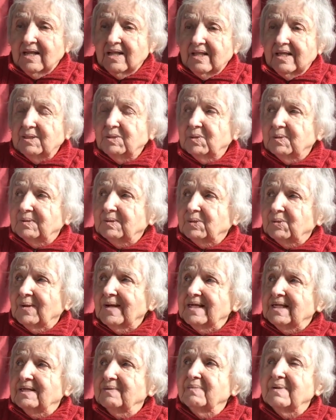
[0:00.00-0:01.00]
This was
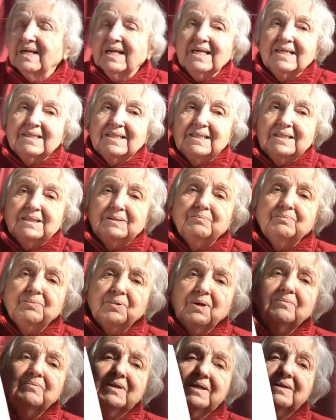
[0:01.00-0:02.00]
20 minutes. It's
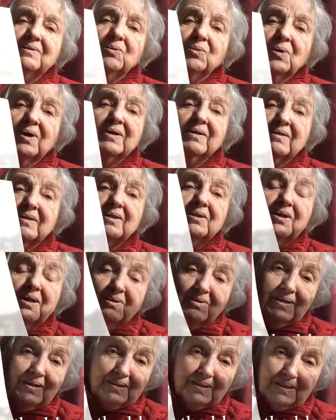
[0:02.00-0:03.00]
probably one of the
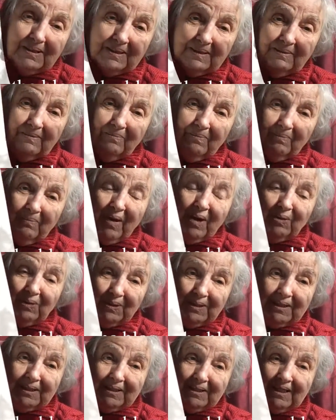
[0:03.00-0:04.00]
longest
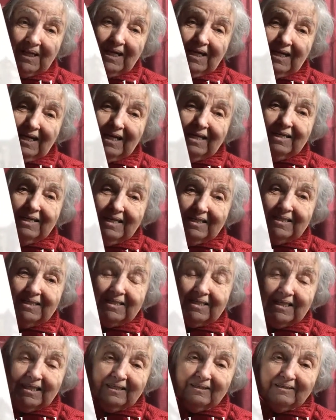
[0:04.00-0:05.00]
poses in this
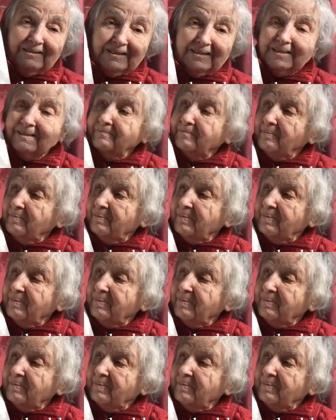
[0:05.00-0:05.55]
series.